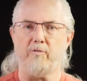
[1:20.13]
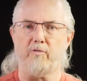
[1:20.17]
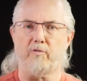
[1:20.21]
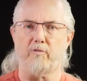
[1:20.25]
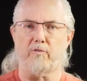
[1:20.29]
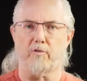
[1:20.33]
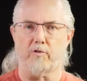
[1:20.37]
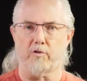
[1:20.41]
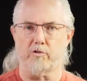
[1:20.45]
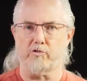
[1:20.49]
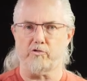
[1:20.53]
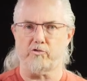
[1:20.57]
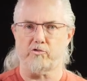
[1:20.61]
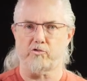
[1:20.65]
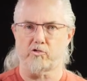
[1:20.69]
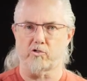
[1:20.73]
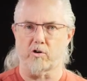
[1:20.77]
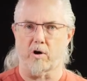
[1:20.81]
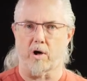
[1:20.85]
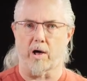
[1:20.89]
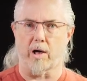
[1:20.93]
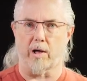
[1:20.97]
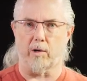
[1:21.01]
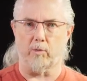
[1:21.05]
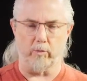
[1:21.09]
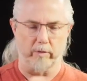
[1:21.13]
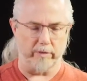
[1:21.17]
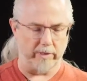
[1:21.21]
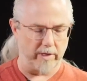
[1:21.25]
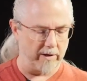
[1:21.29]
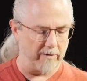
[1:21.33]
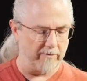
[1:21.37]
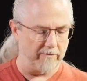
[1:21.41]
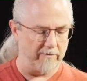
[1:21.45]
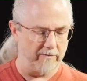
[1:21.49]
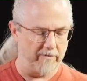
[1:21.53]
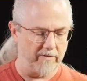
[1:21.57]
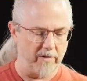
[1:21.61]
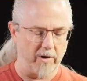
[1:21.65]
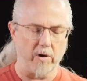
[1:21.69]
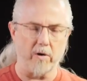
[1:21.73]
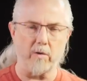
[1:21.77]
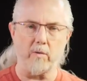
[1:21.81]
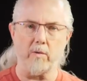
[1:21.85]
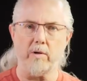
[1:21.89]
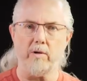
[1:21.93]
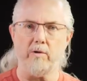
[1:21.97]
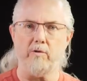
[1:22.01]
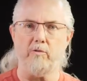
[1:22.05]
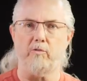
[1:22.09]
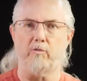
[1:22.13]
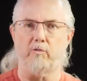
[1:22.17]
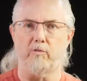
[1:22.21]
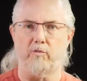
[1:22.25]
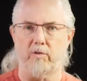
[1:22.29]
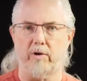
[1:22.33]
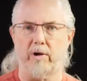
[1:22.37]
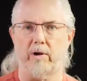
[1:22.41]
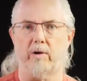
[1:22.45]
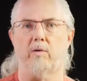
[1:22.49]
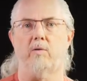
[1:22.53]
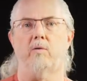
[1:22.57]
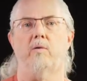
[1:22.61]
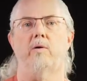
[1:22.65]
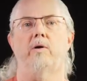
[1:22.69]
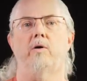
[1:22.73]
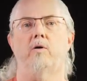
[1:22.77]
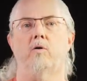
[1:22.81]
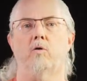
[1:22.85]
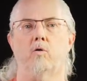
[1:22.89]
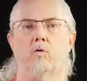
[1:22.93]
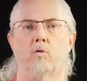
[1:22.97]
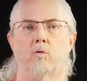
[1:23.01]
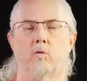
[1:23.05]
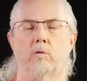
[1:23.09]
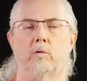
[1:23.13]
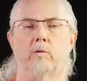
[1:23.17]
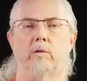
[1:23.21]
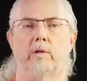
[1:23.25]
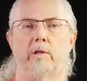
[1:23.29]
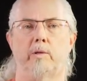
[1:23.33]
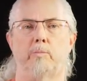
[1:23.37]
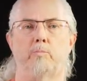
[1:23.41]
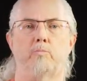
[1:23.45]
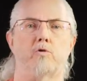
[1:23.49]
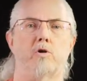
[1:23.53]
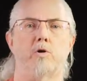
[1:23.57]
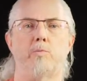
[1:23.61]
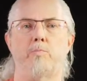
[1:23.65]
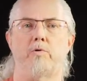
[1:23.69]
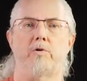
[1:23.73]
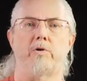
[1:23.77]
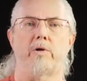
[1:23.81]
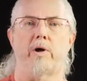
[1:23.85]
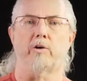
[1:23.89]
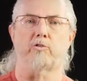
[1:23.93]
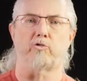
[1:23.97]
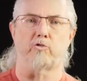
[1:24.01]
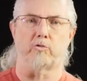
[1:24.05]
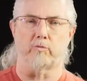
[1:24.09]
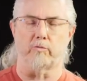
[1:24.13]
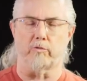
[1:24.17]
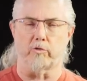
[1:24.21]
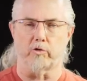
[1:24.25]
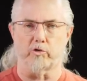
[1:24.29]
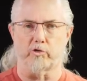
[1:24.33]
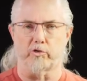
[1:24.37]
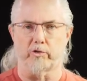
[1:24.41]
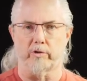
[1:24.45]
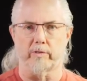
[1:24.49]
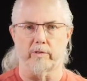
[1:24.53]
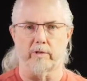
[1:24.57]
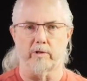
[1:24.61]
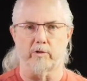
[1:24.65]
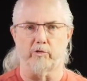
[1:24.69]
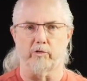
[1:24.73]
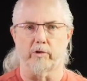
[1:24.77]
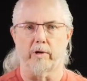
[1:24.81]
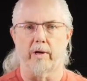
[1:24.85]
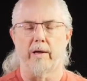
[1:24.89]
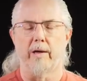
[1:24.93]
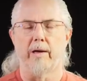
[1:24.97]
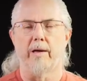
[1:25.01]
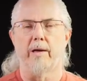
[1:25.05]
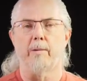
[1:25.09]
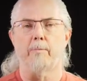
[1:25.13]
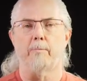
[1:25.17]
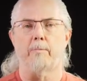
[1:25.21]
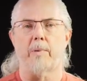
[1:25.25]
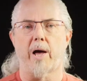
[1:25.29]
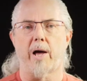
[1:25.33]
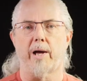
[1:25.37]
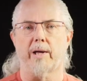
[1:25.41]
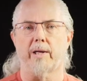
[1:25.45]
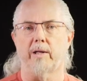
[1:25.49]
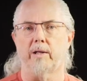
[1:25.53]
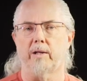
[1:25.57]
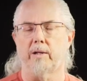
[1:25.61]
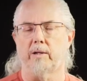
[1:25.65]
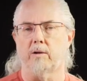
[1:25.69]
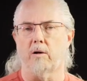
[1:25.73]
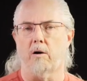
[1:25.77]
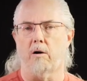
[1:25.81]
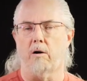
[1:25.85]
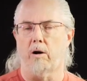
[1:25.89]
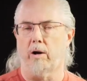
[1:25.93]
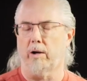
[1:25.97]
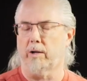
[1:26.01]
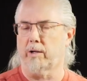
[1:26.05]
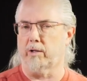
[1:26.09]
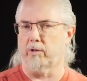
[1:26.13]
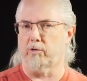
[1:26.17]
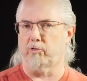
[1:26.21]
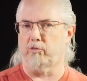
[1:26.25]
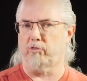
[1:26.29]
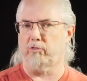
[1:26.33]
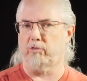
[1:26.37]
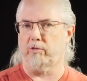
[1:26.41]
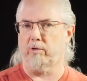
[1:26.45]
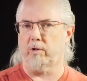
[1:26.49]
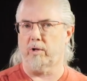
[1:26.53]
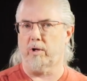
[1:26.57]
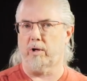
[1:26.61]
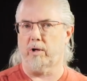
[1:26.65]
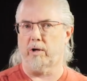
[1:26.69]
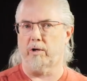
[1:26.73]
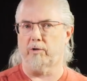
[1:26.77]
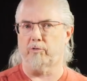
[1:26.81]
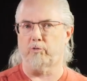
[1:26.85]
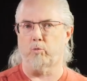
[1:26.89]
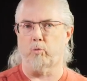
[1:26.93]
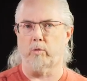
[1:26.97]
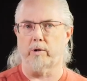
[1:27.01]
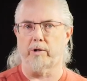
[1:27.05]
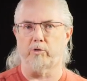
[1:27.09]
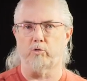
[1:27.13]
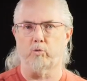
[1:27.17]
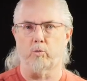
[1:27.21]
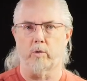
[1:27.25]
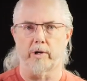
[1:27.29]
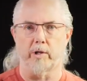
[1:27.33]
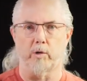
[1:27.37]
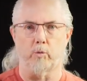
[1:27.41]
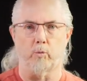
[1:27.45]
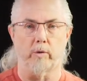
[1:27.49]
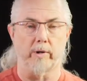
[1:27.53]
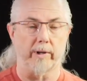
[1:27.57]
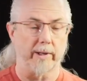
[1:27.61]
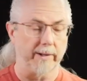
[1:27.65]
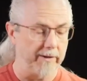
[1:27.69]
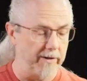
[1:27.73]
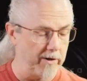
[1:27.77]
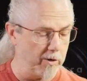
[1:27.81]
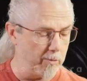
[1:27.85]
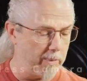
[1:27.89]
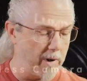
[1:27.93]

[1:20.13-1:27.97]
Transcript: first shot with a very, very early pre-production version of this back in August 2020 when I did a